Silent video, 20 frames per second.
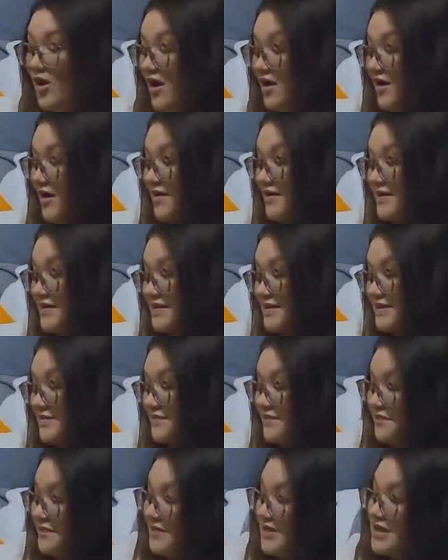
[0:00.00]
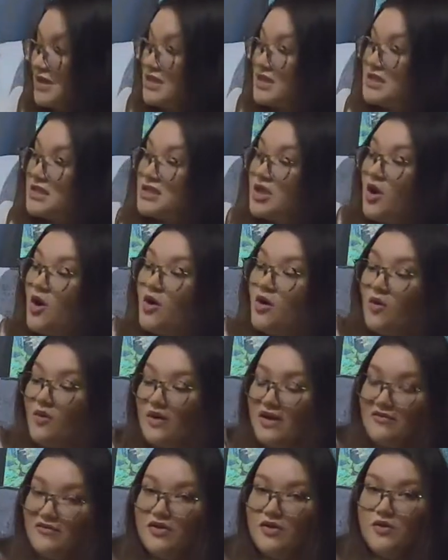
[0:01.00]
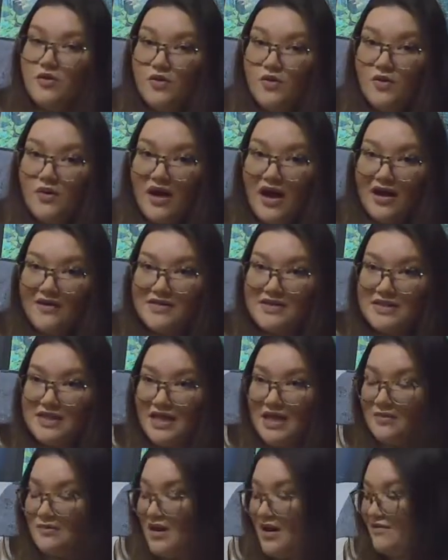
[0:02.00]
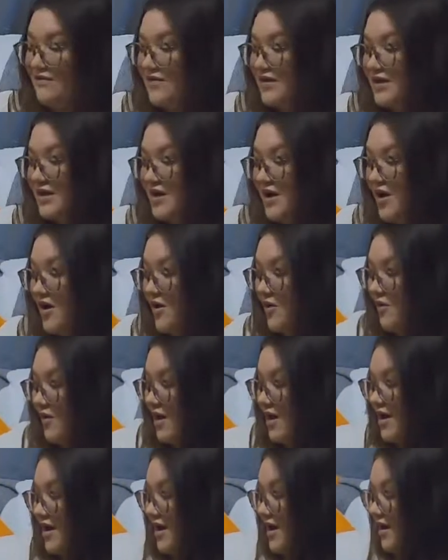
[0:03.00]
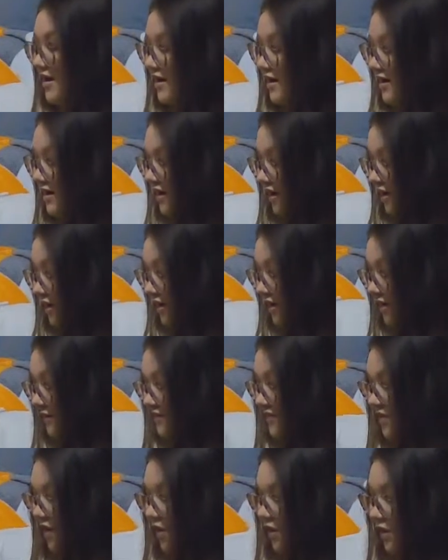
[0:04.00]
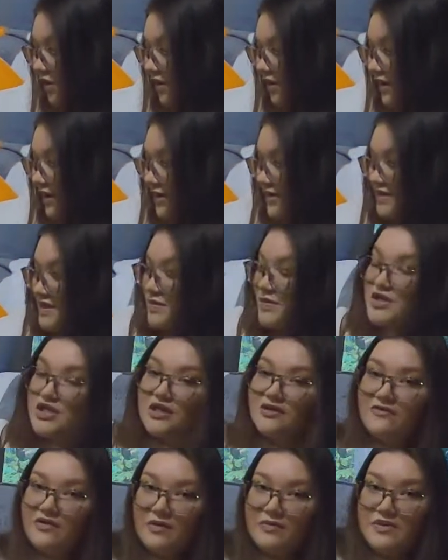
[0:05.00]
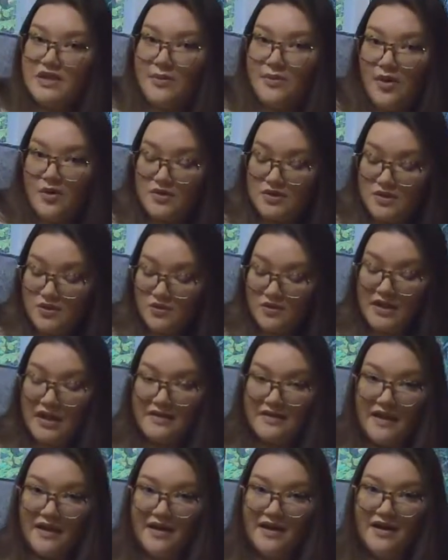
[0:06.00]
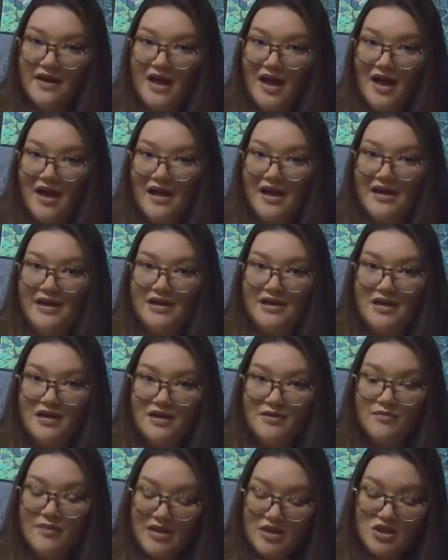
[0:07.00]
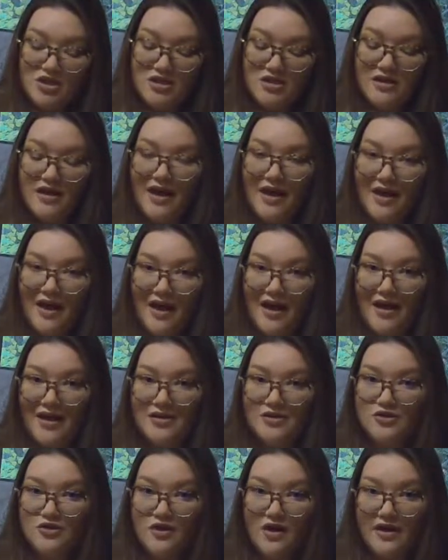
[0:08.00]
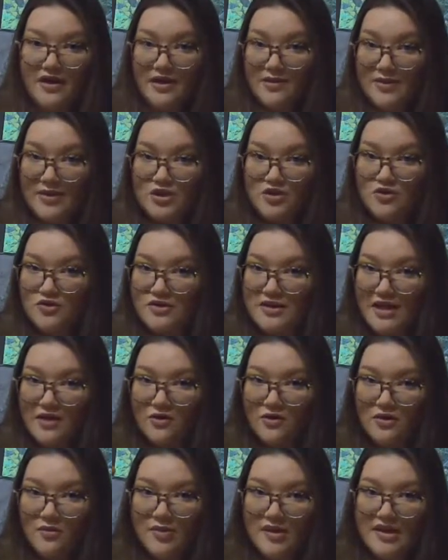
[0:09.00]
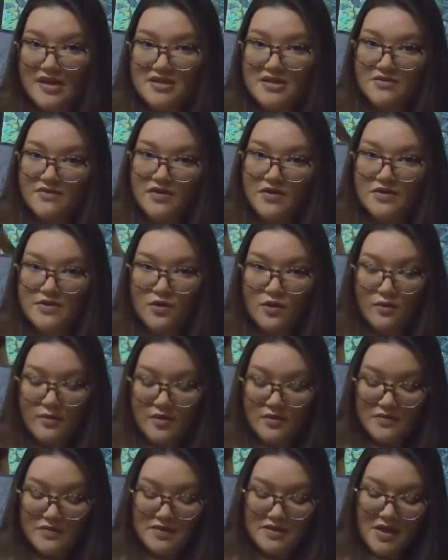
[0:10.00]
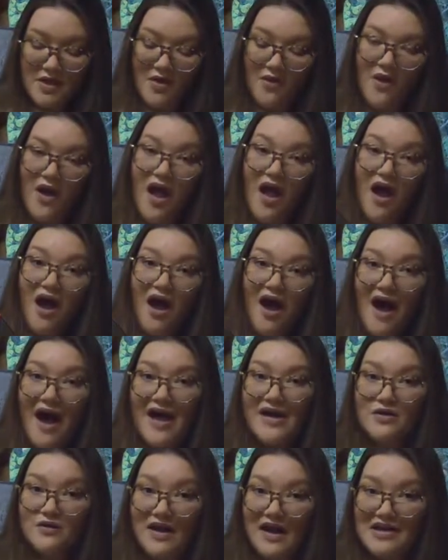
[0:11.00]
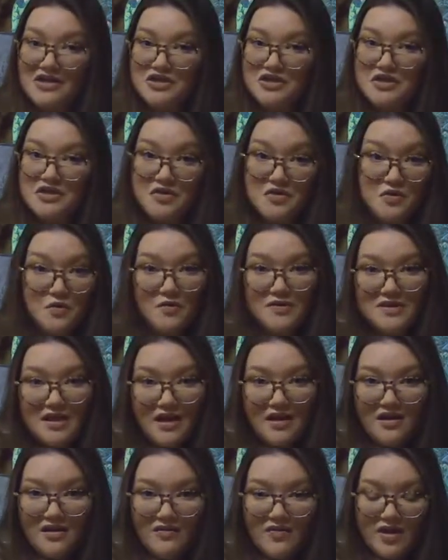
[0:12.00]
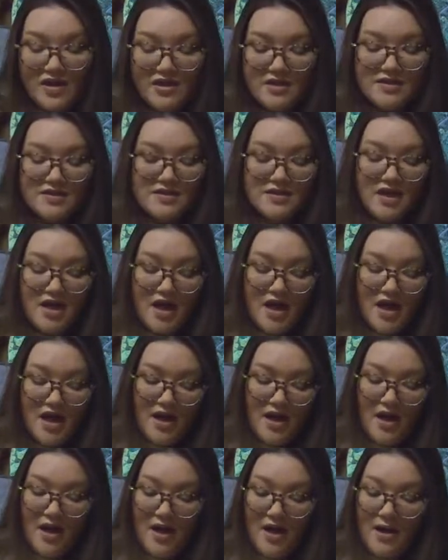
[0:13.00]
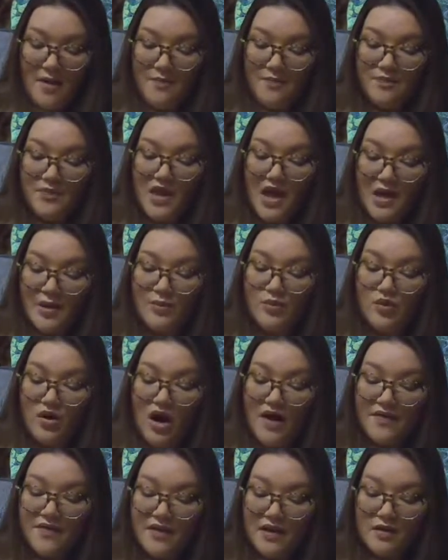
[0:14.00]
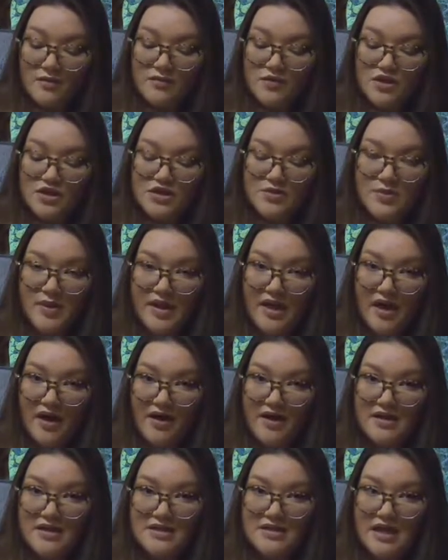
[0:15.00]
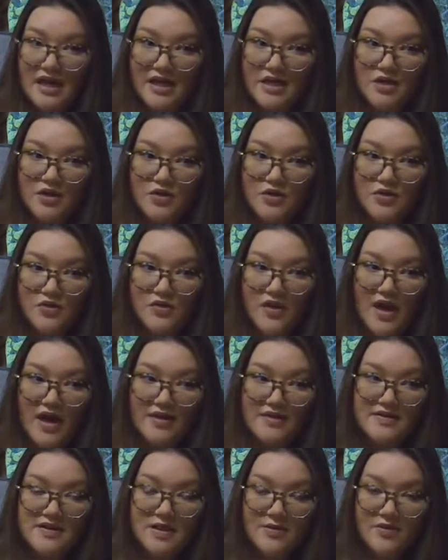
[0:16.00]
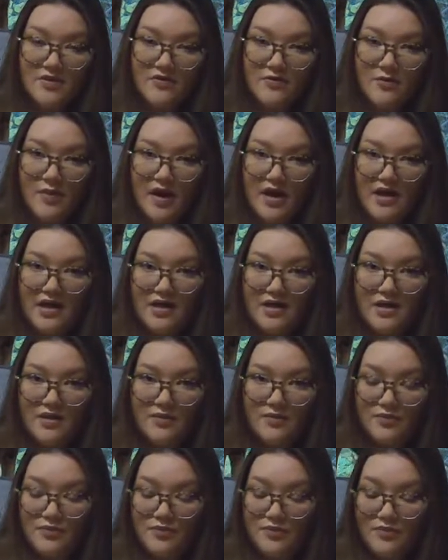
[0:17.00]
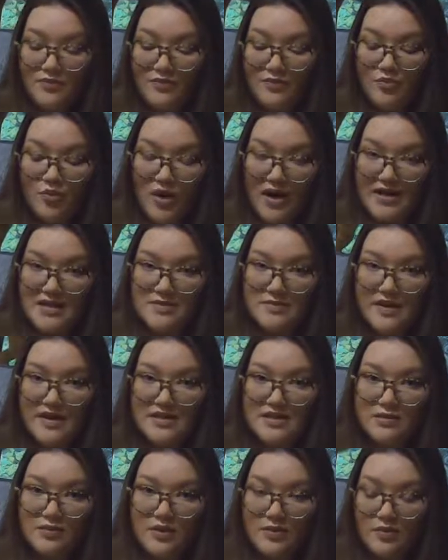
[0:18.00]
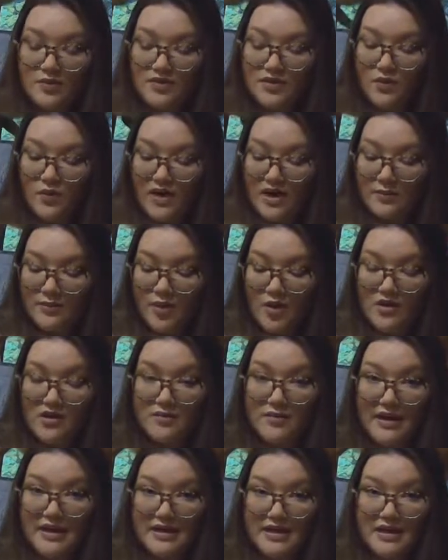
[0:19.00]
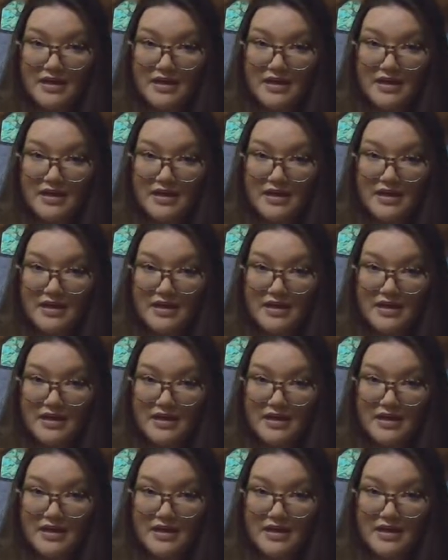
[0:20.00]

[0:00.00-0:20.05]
products. So if you have seen my video on switching from Depo to Liletta, I mentioned that I do not get a menstrual cycle because of those hormones, so I don't actually use any of these. I brought them just because I knew that some of my bridesmaids and people in the wedding party might